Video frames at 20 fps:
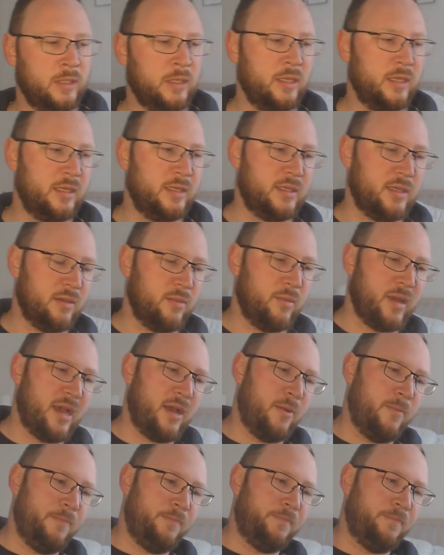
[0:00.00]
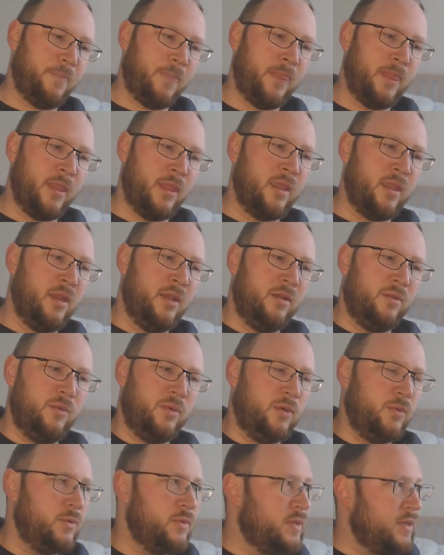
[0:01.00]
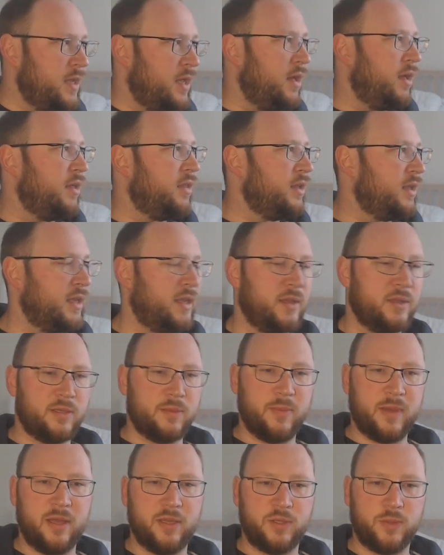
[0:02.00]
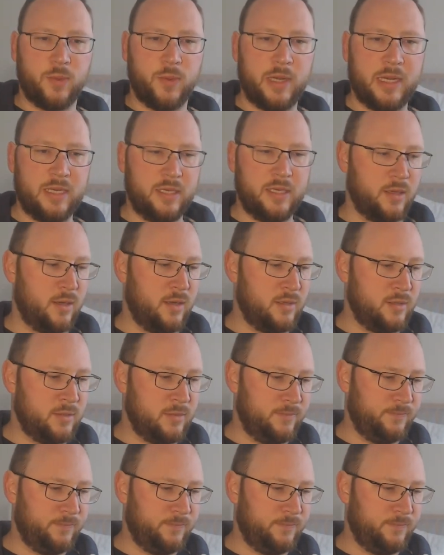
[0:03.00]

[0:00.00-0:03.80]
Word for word: This is about, what was it? I think it's about $20.